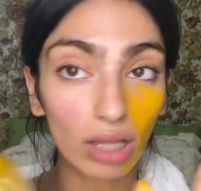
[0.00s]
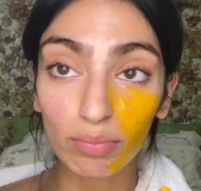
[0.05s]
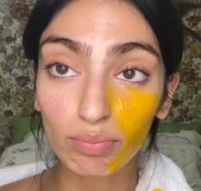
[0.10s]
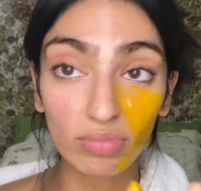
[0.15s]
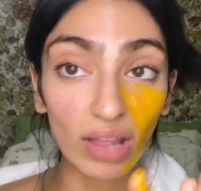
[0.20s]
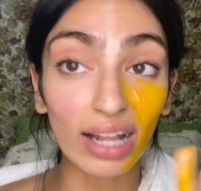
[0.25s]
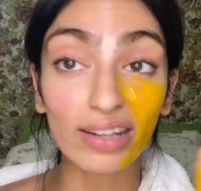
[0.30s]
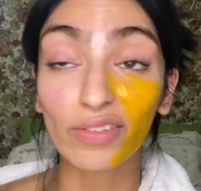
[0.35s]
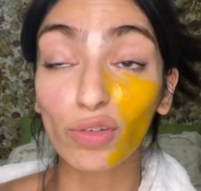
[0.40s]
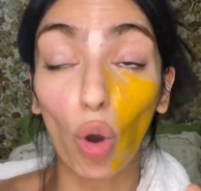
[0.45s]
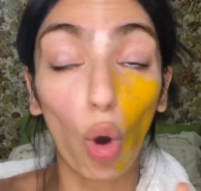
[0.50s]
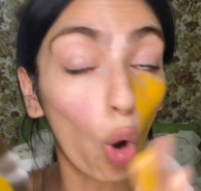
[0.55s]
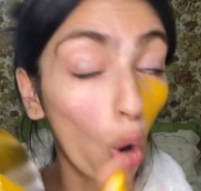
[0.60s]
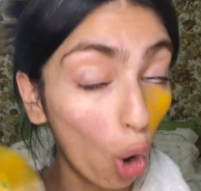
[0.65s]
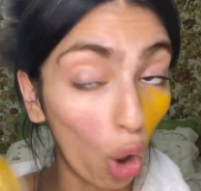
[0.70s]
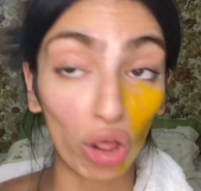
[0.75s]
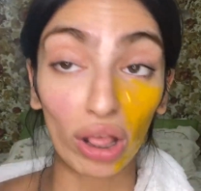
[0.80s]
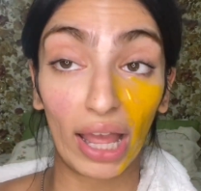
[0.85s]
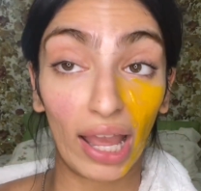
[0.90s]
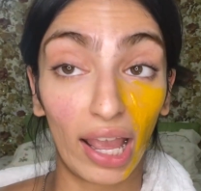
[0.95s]
That's
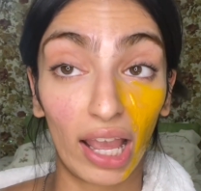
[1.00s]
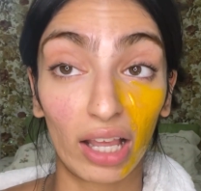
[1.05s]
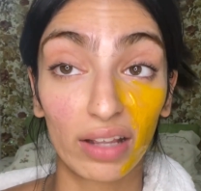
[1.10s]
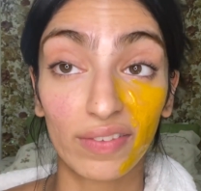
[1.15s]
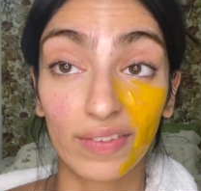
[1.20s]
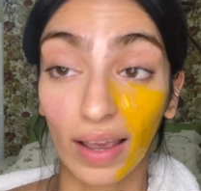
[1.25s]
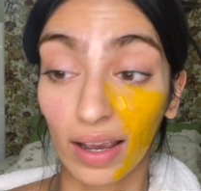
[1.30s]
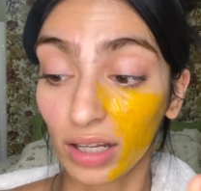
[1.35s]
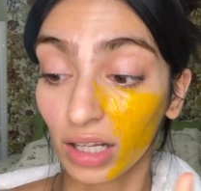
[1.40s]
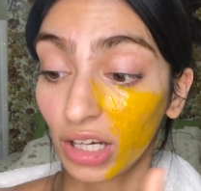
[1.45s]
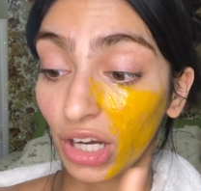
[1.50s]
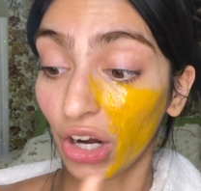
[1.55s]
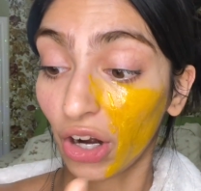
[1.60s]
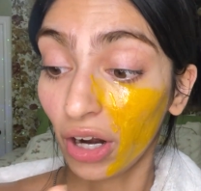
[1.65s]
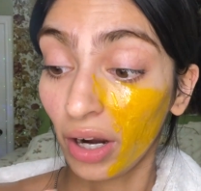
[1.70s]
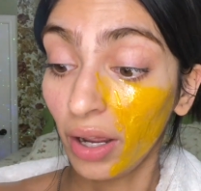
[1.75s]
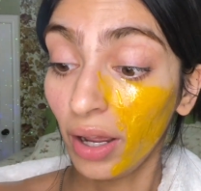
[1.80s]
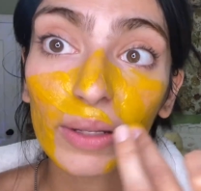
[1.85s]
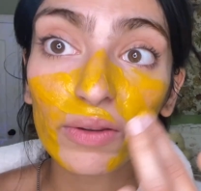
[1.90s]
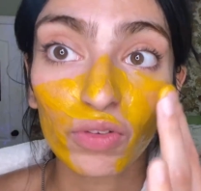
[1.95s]
all I ate second year.
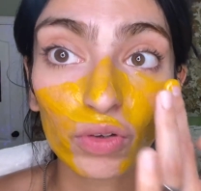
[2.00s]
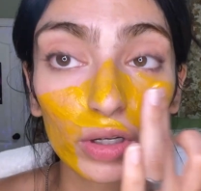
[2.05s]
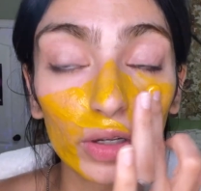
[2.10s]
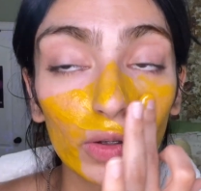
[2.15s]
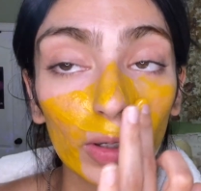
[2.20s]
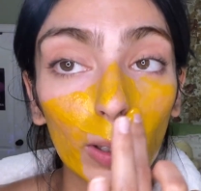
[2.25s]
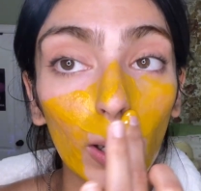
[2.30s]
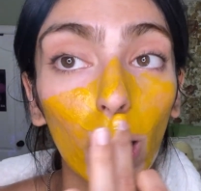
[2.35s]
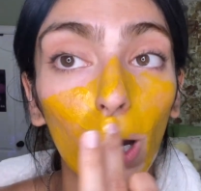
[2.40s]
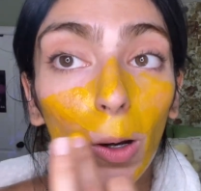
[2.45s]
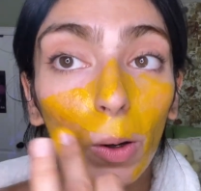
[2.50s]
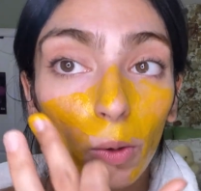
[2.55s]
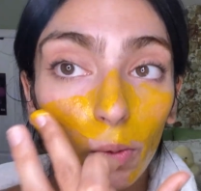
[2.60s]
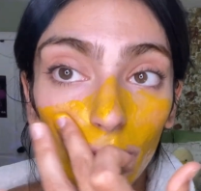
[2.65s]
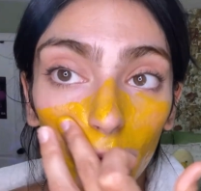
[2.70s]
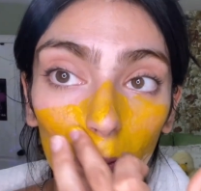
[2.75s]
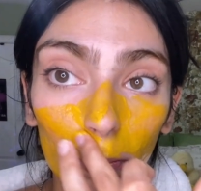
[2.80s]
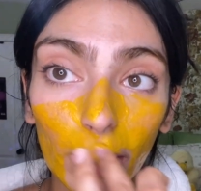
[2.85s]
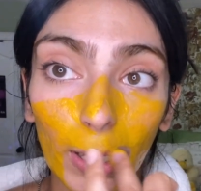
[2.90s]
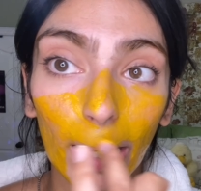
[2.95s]
As soon as I got home
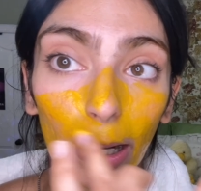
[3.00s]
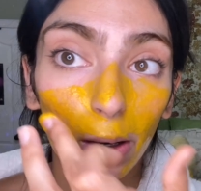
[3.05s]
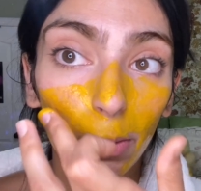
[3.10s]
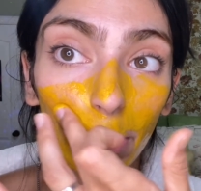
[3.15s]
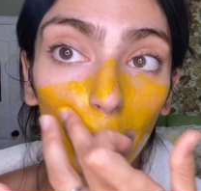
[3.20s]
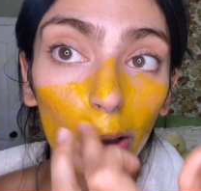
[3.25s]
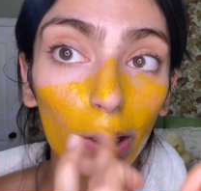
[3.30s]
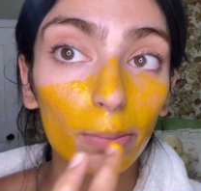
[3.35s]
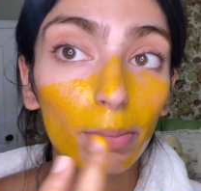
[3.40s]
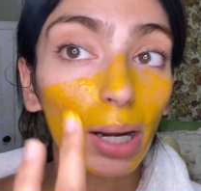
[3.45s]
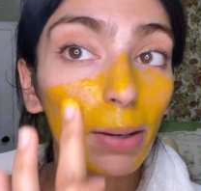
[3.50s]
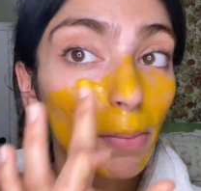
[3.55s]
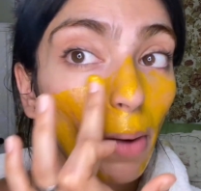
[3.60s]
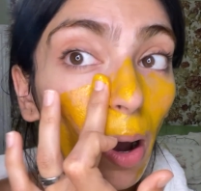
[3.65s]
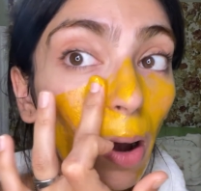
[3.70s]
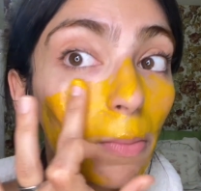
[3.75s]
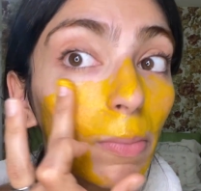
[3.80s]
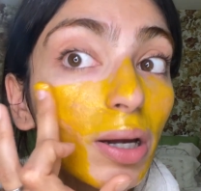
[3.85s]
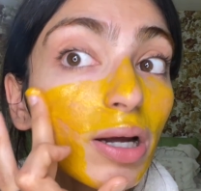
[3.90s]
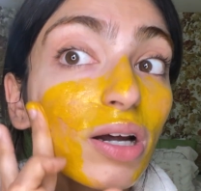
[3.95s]
from the airport, my
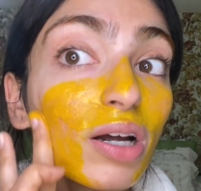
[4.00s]
mom